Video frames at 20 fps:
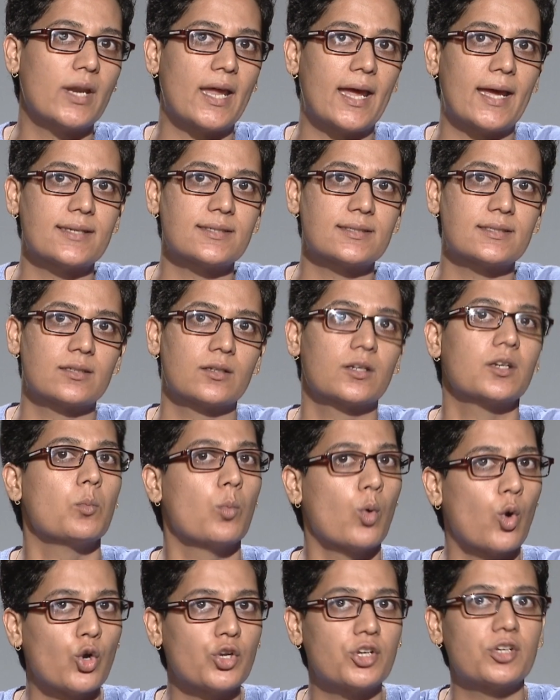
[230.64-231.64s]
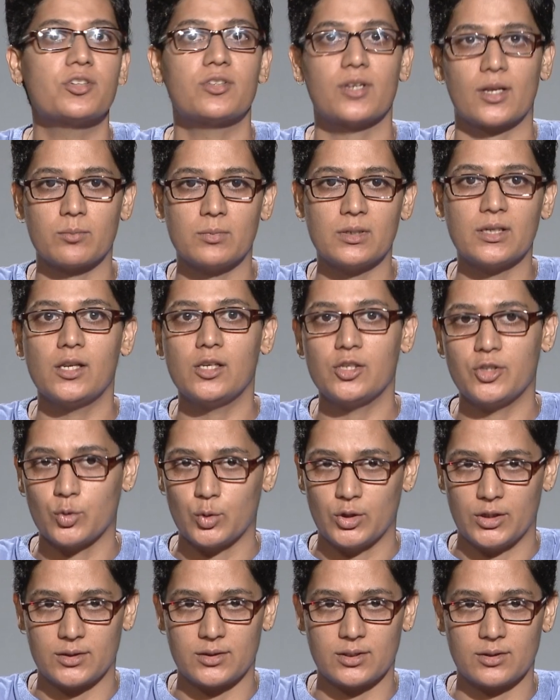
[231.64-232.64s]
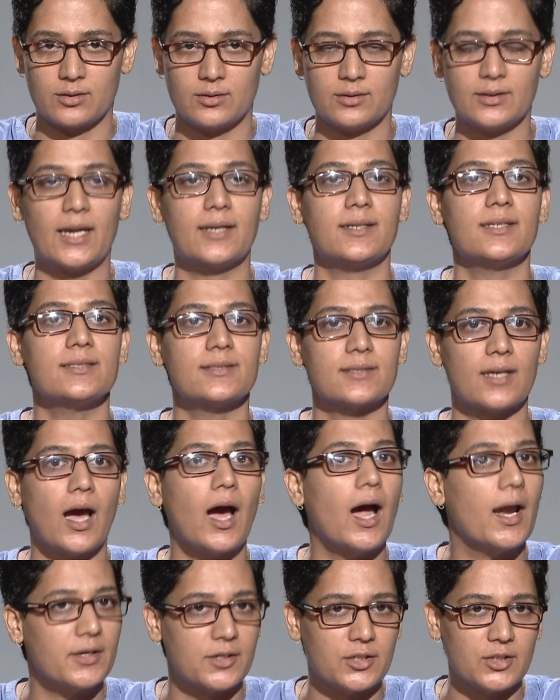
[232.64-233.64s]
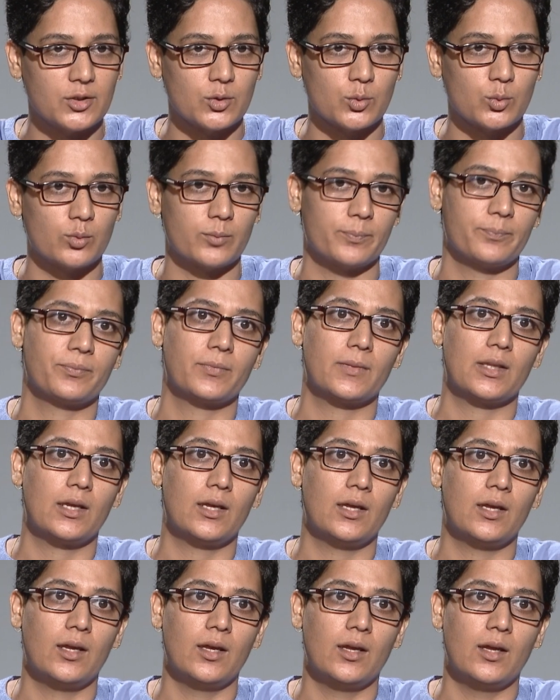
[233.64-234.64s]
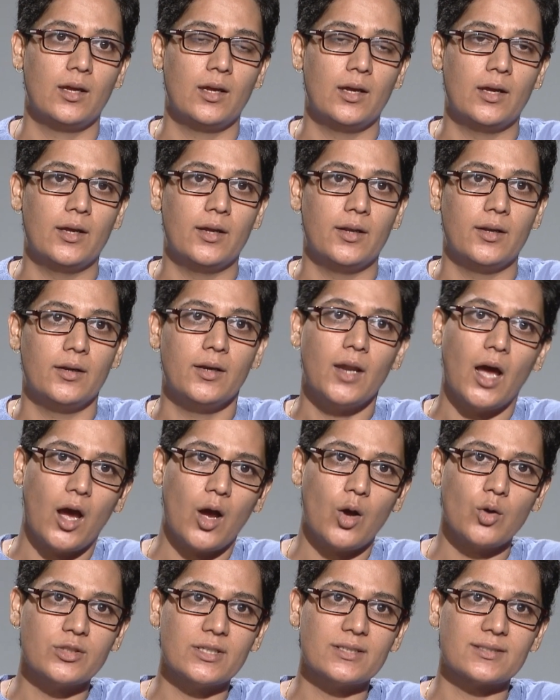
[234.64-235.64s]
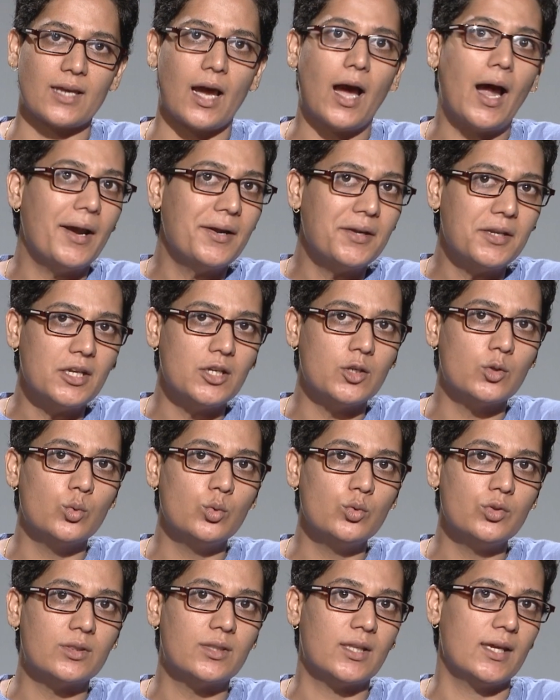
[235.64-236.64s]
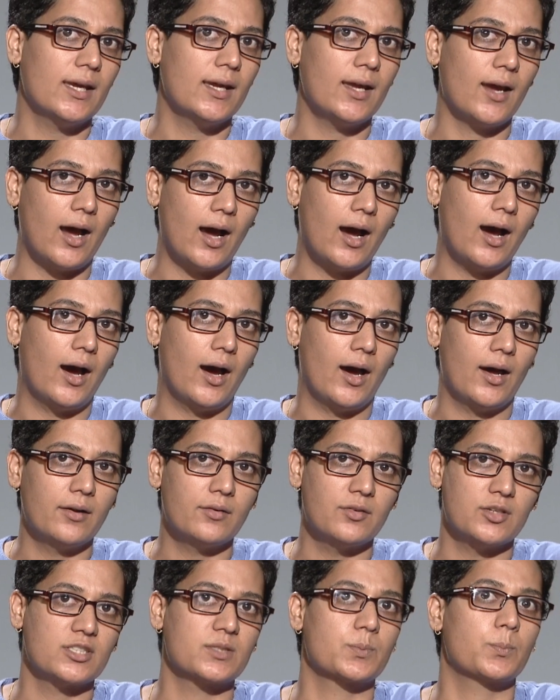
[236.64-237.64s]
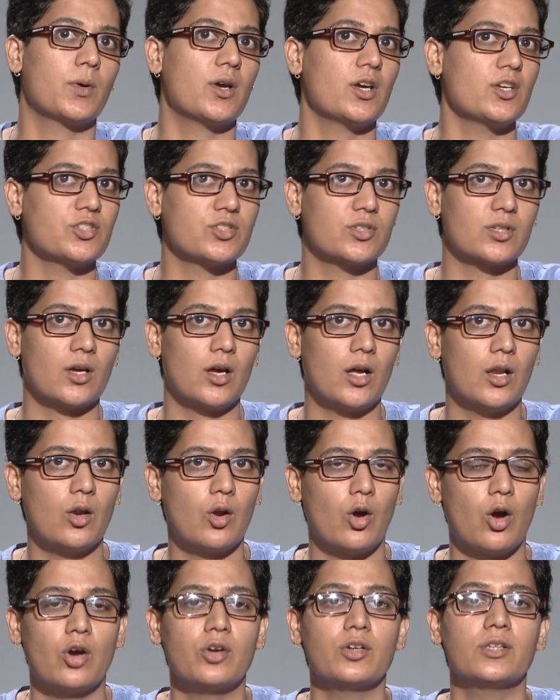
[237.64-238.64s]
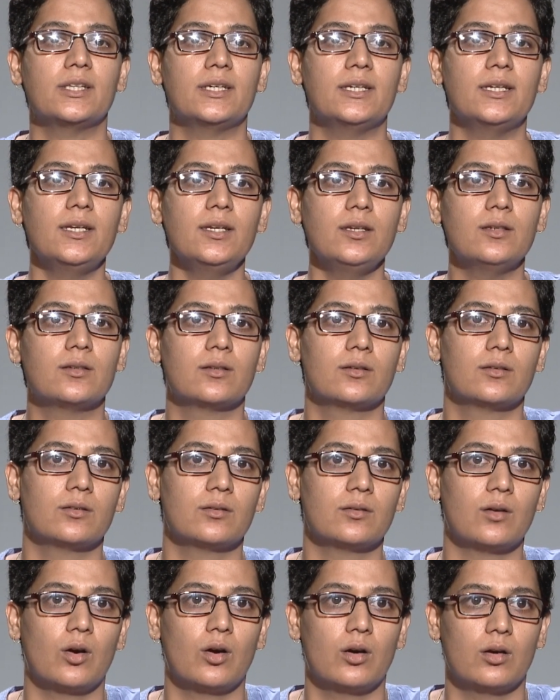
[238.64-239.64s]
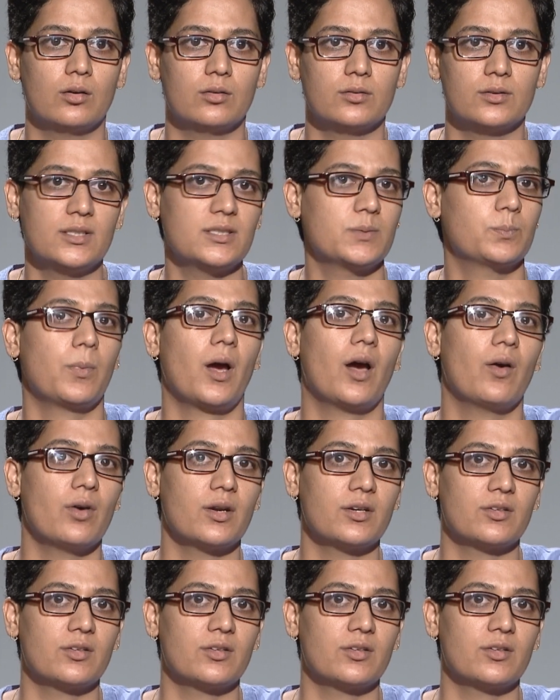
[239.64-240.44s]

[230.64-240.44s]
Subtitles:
as remote terminal unit, that is RTU. Now this RTU, they are dispersed along this power